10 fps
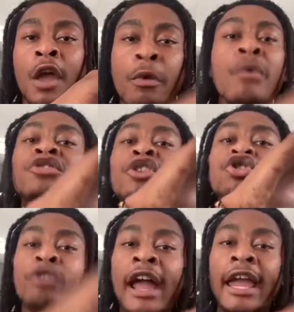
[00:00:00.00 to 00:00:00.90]
We was
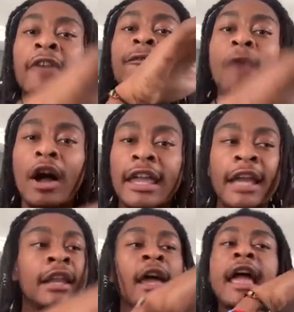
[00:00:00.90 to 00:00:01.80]
just drinking,
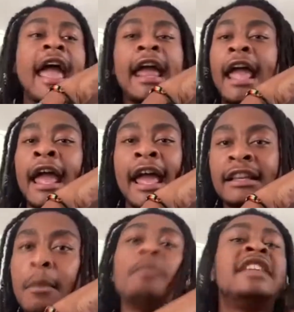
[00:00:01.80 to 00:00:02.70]
fucking, and,
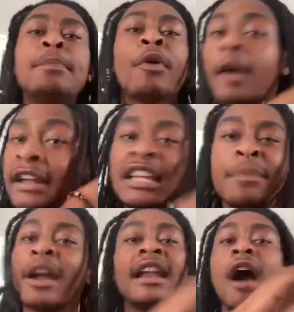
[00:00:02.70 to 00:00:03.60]
and, and deeper and
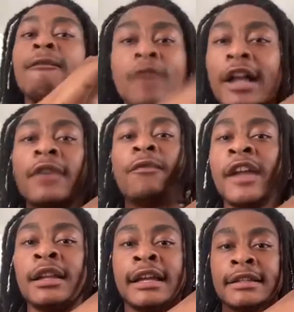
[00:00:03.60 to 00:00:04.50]
deeper in our fucking
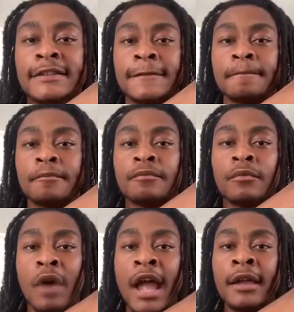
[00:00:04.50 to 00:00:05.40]
feelings.
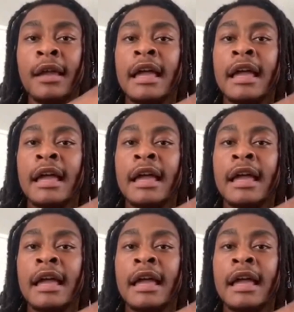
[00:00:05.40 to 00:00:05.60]
Right?